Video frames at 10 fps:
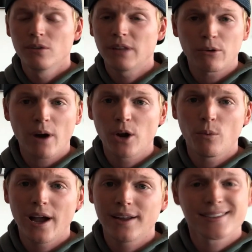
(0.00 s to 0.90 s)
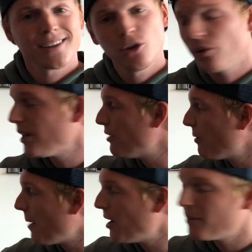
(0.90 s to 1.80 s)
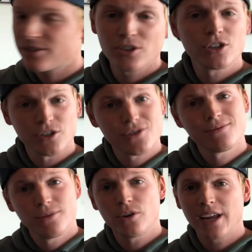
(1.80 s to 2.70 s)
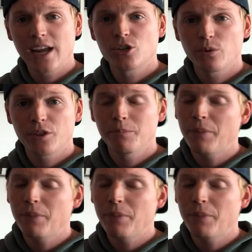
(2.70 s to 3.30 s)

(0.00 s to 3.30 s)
like right away, it's like you don't need a reminder message because you're engaging with them.